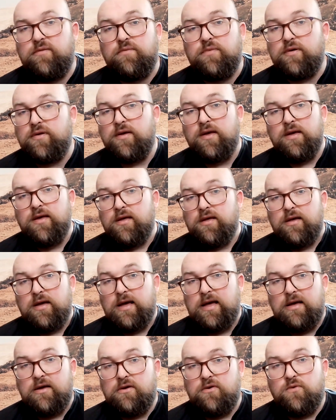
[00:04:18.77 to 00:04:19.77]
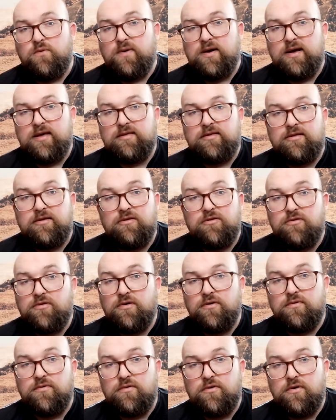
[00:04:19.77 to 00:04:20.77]
But otherwise, you
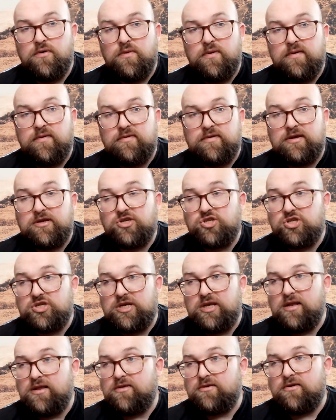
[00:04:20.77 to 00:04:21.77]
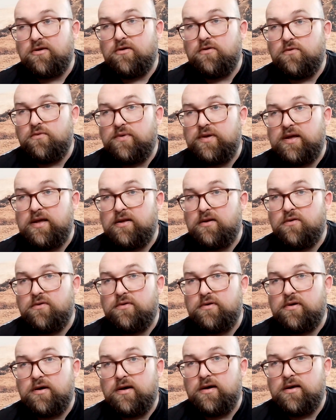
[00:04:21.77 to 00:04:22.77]
don't know if that shit is all real or
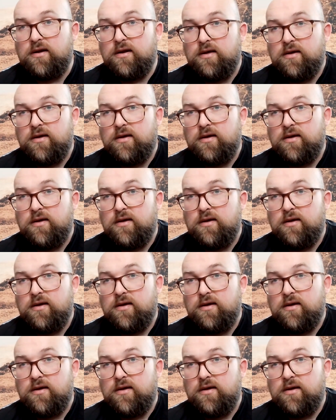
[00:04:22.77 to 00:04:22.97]
not.